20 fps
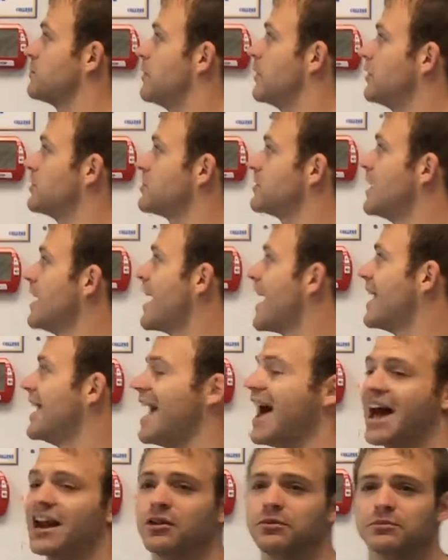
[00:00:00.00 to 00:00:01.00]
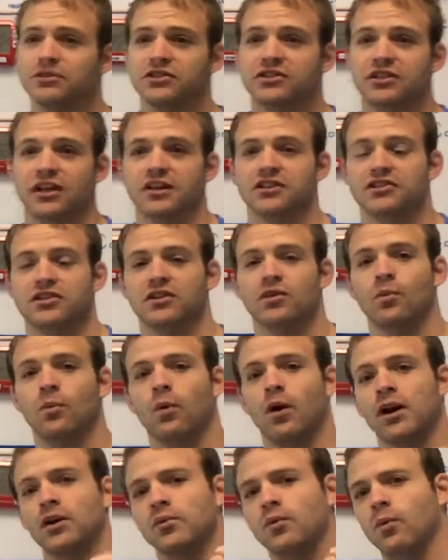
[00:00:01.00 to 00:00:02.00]
boats, and Adams doesn't
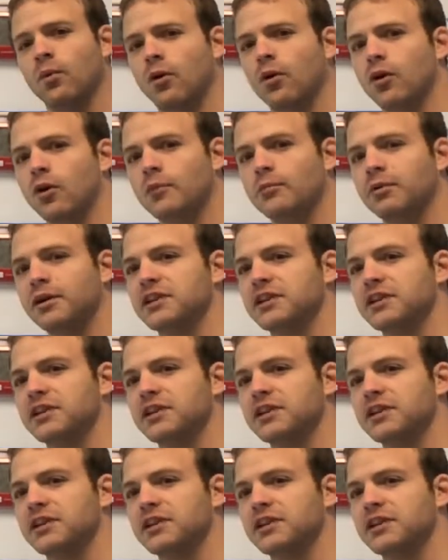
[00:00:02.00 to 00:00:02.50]
want war,